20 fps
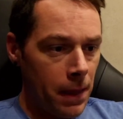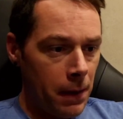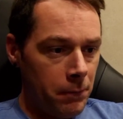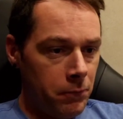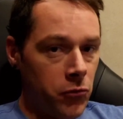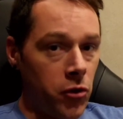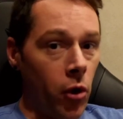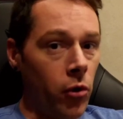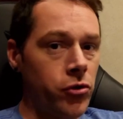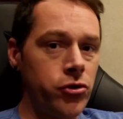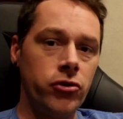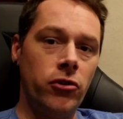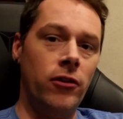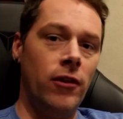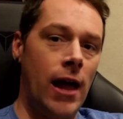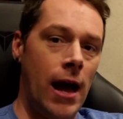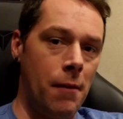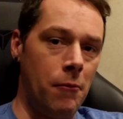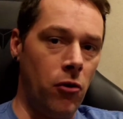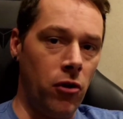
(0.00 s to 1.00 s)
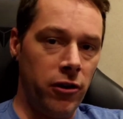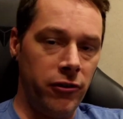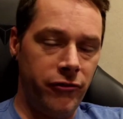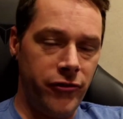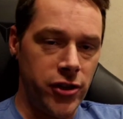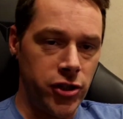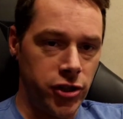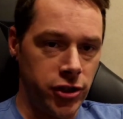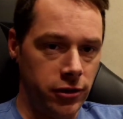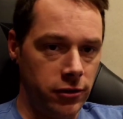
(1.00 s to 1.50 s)
Those are a lot more
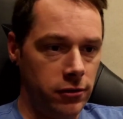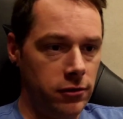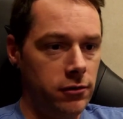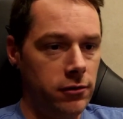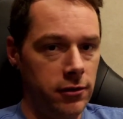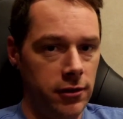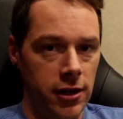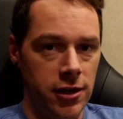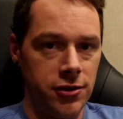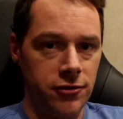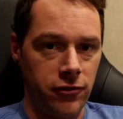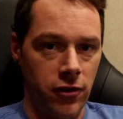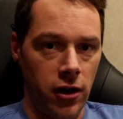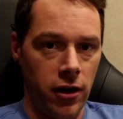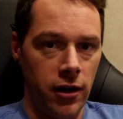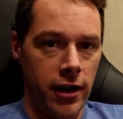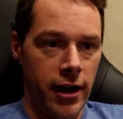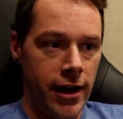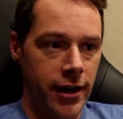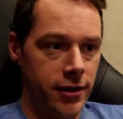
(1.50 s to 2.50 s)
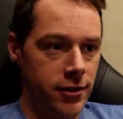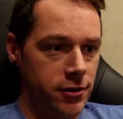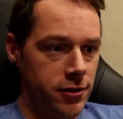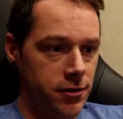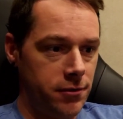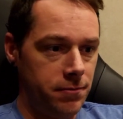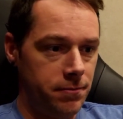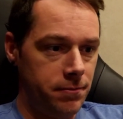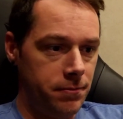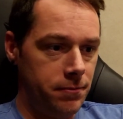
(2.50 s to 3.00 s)
efficient as far
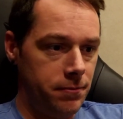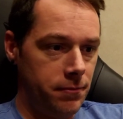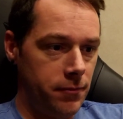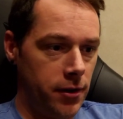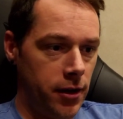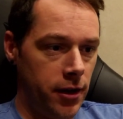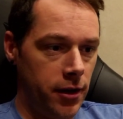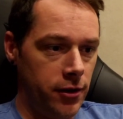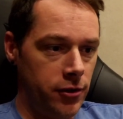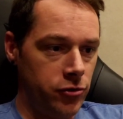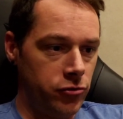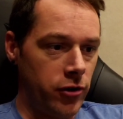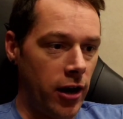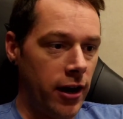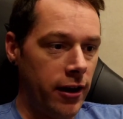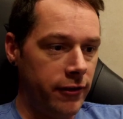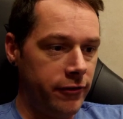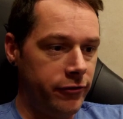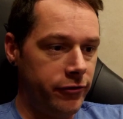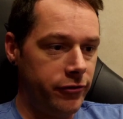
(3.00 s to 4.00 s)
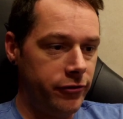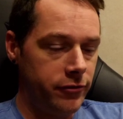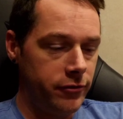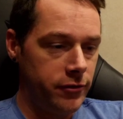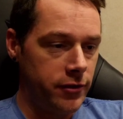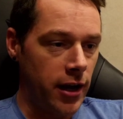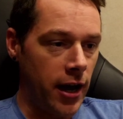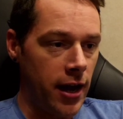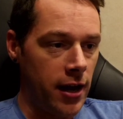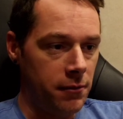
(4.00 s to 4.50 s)
as drive
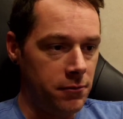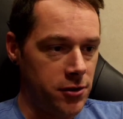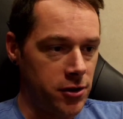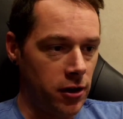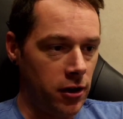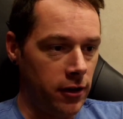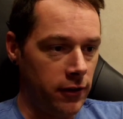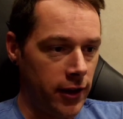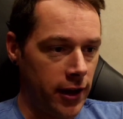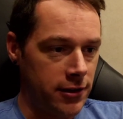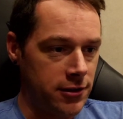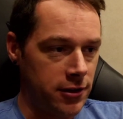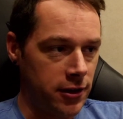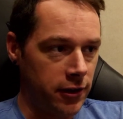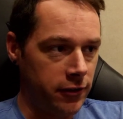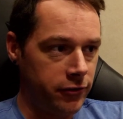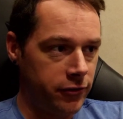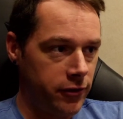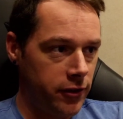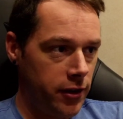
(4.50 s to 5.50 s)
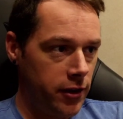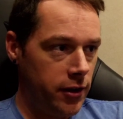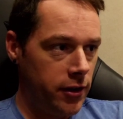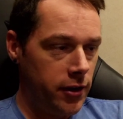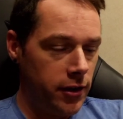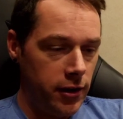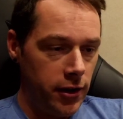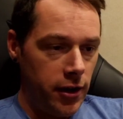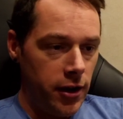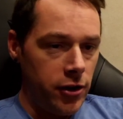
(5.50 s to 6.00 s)
times and all that stuff.
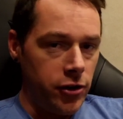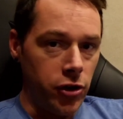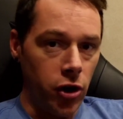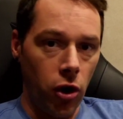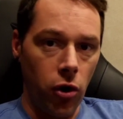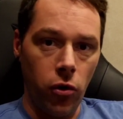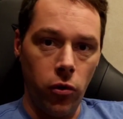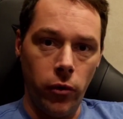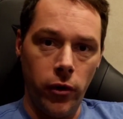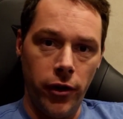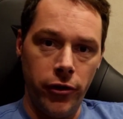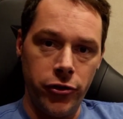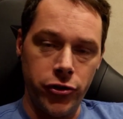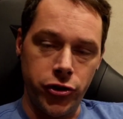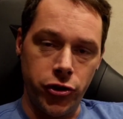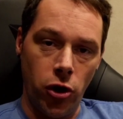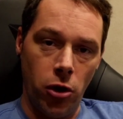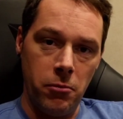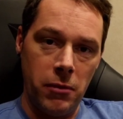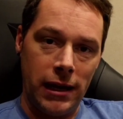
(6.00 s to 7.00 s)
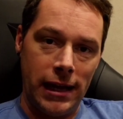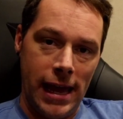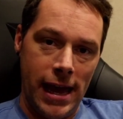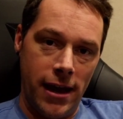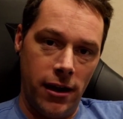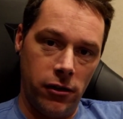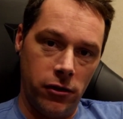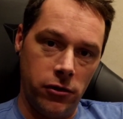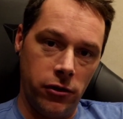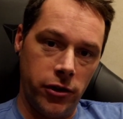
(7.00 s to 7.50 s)
No, there's no
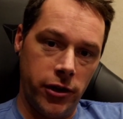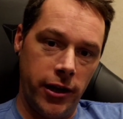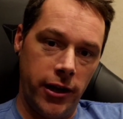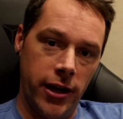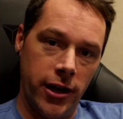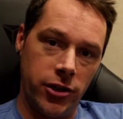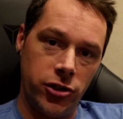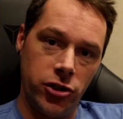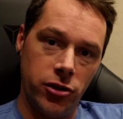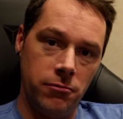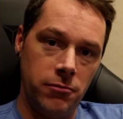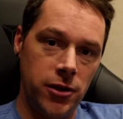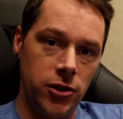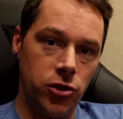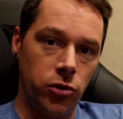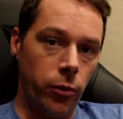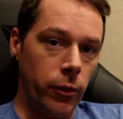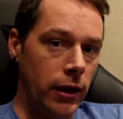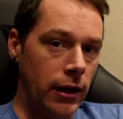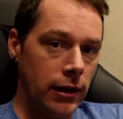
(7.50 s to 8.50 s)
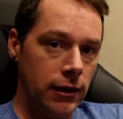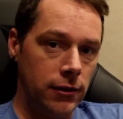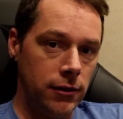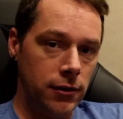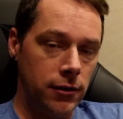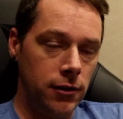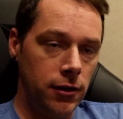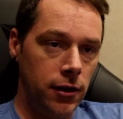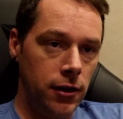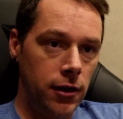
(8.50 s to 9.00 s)
mechanical connection
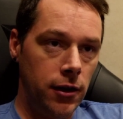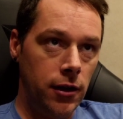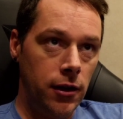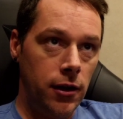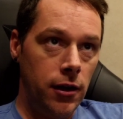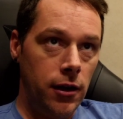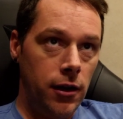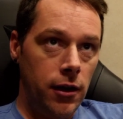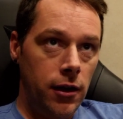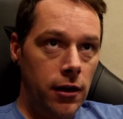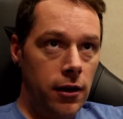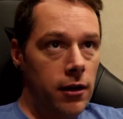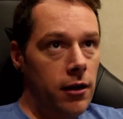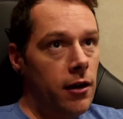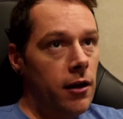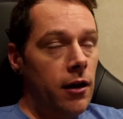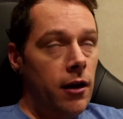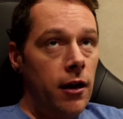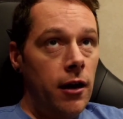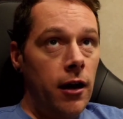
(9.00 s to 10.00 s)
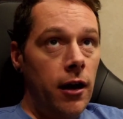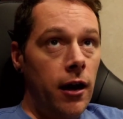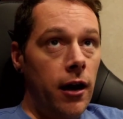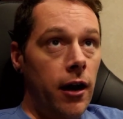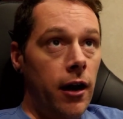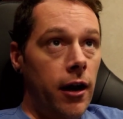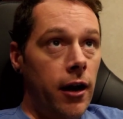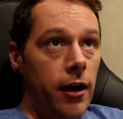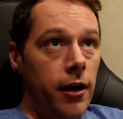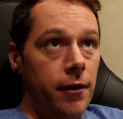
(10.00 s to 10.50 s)
between,
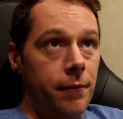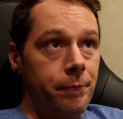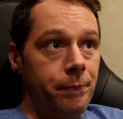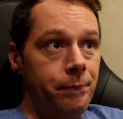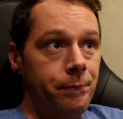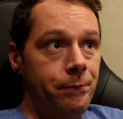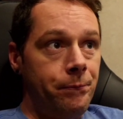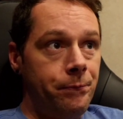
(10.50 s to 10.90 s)
okay,